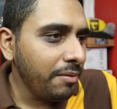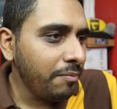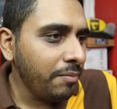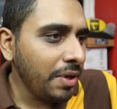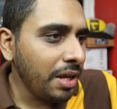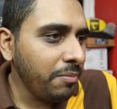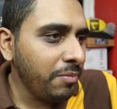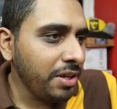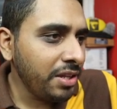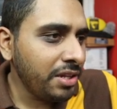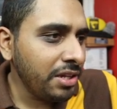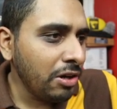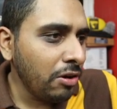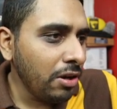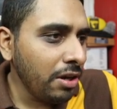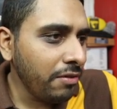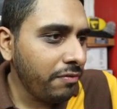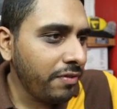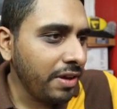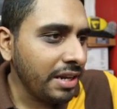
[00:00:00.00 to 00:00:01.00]
maybe the
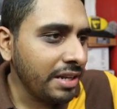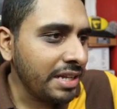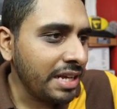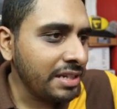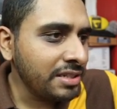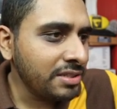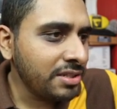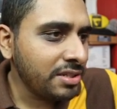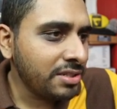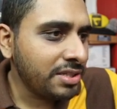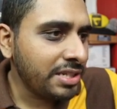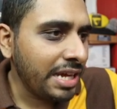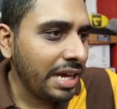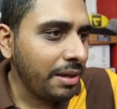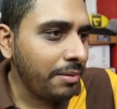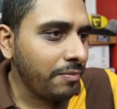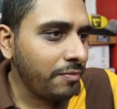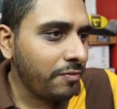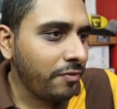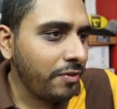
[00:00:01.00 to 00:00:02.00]
only thing that is the
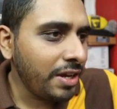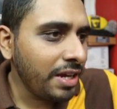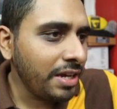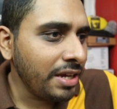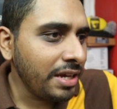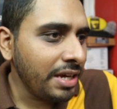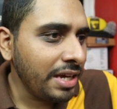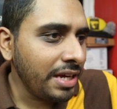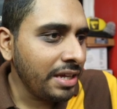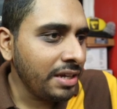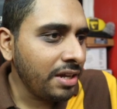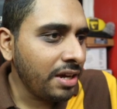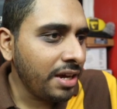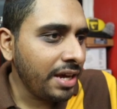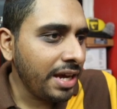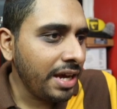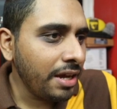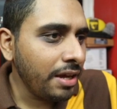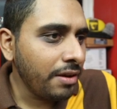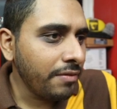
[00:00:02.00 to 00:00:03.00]
same thing in
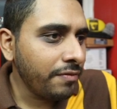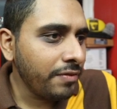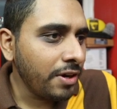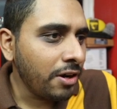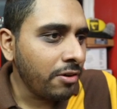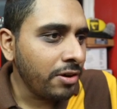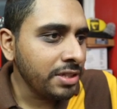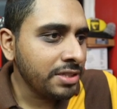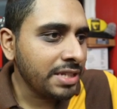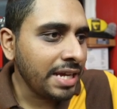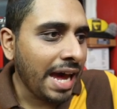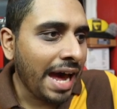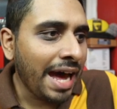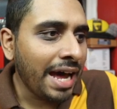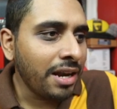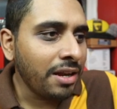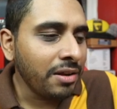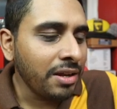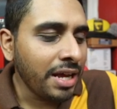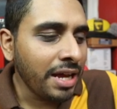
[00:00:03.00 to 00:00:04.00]
an AFL, it's
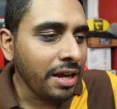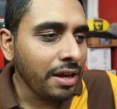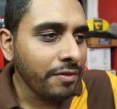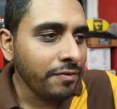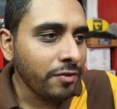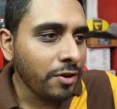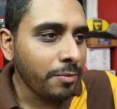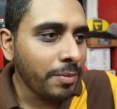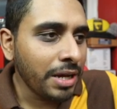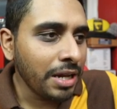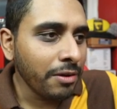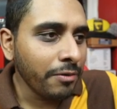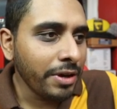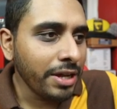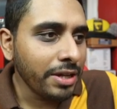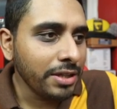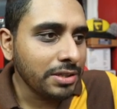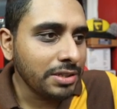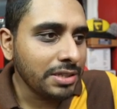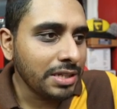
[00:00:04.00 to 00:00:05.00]
an AFL, by the
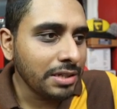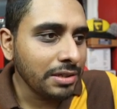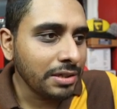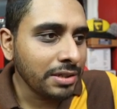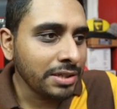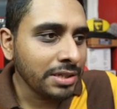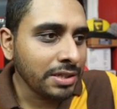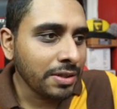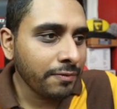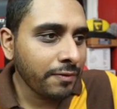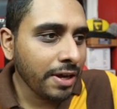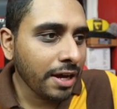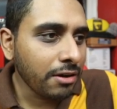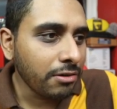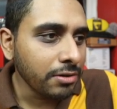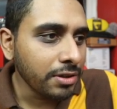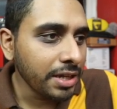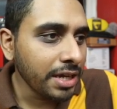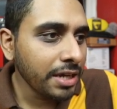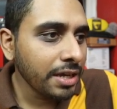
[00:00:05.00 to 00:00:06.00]
way, there's a
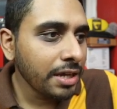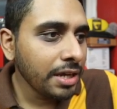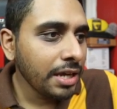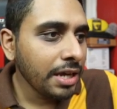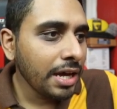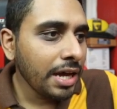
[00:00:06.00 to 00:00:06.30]
vowel there.